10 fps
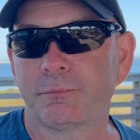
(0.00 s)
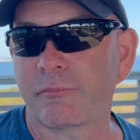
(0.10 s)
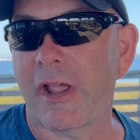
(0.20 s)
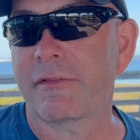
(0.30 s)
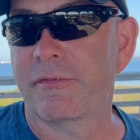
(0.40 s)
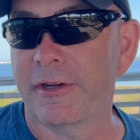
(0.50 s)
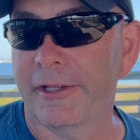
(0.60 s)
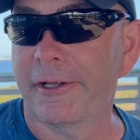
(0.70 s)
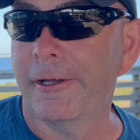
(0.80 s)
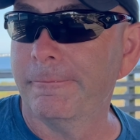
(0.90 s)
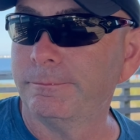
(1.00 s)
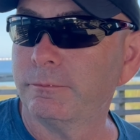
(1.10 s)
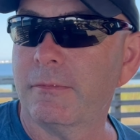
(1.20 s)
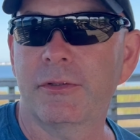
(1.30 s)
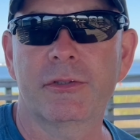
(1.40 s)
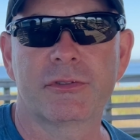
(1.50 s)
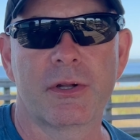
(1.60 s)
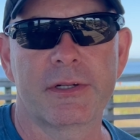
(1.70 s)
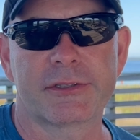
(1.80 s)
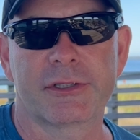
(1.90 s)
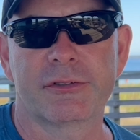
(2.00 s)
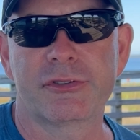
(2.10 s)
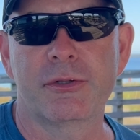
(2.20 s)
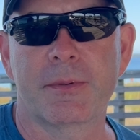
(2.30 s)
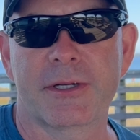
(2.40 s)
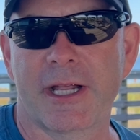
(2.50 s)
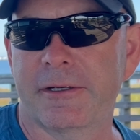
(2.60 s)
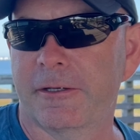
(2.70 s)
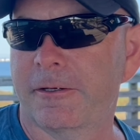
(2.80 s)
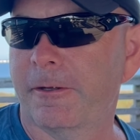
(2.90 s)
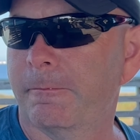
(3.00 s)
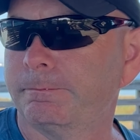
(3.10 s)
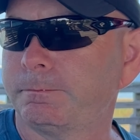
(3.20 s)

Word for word: That's really good. Those donuts are super tender too.